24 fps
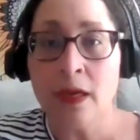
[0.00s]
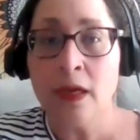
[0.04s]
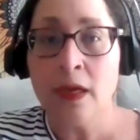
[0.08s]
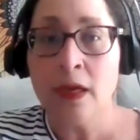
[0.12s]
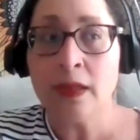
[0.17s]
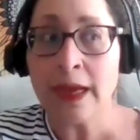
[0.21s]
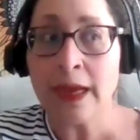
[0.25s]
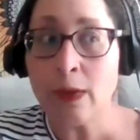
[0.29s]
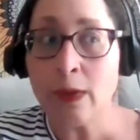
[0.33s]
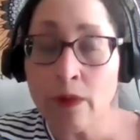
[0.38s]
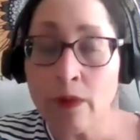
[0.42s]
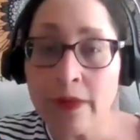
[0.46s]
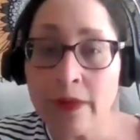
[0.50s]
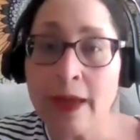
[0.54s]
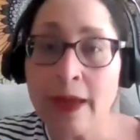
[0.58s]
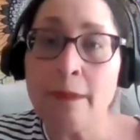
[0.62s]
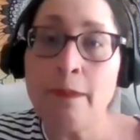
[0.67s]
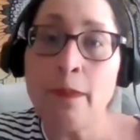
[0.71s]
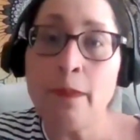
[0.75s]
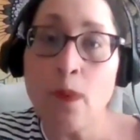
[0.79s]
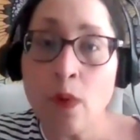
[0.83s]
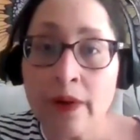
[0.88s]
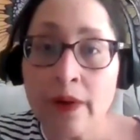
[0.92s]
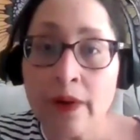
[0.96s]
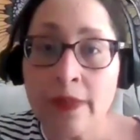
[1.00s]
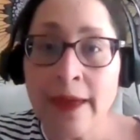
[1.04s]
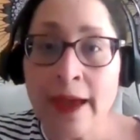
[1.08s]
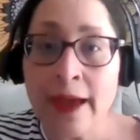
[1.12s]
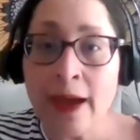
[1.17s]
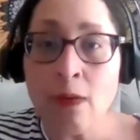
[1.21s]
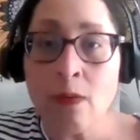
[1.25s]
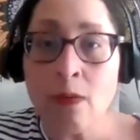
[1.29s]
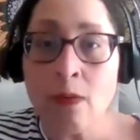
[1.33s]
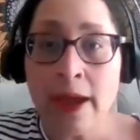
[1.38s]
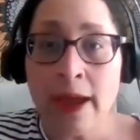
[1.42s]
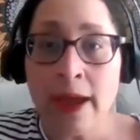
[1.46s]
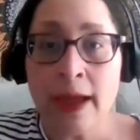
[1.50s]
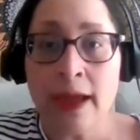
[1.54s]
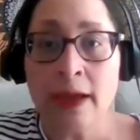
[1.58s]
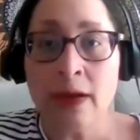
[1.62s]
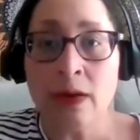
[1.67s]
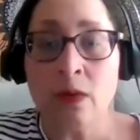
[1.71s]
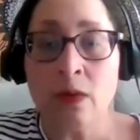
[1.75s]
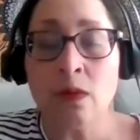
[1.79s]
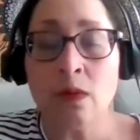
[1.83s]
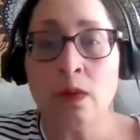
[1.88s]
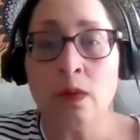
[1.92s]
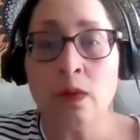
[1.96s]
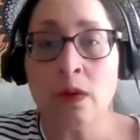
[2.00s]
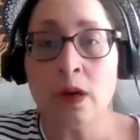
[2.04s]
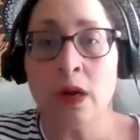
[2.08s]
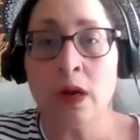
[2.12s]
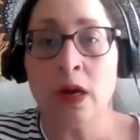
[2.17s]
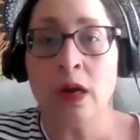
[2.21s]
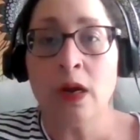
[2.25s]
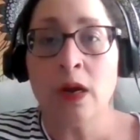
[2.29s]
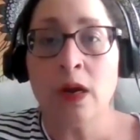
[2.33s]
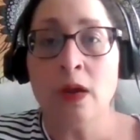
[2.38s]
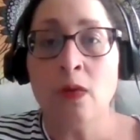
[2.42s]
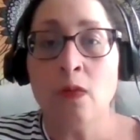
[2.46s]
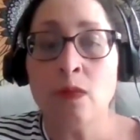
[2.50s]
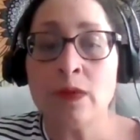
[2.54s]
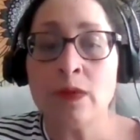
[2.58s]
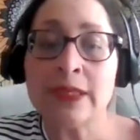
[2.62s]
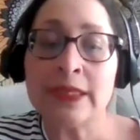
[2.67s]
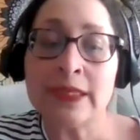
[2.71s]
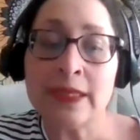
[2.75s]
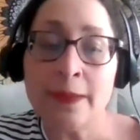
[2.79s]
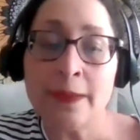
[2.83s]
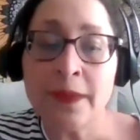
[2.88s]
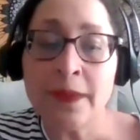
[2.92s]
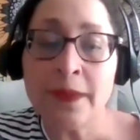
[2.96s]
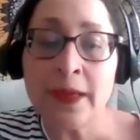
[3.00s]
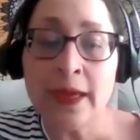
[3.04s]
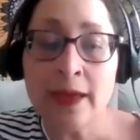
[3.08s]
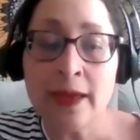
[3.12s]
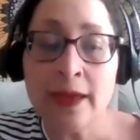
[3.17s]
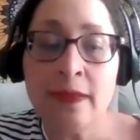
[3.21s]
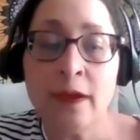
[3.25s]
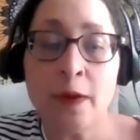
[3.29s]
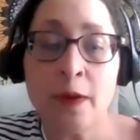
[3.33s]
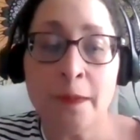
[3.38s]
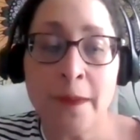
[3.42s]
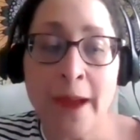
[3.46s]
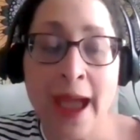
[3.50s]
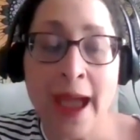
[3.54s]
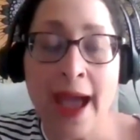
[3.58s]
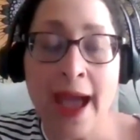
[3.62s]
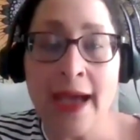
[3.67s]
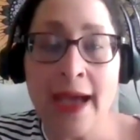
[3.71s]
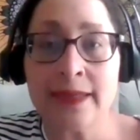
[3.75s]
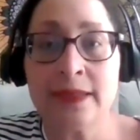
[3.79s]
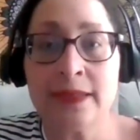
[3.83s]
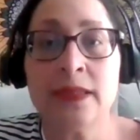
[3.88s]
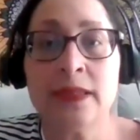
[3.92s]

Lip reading: Like, were they born that way? Or was something in their past,